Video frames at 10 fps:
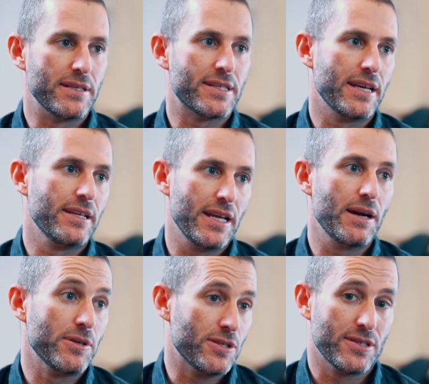senior
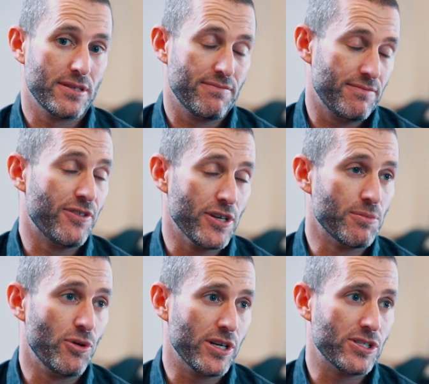debt, which is first
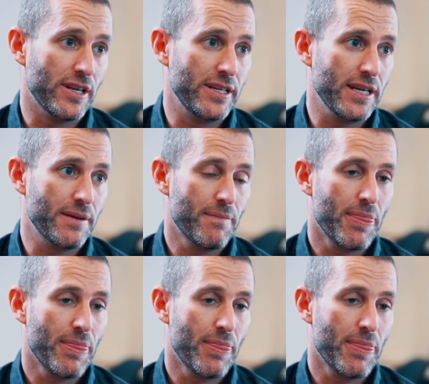mortgage lending,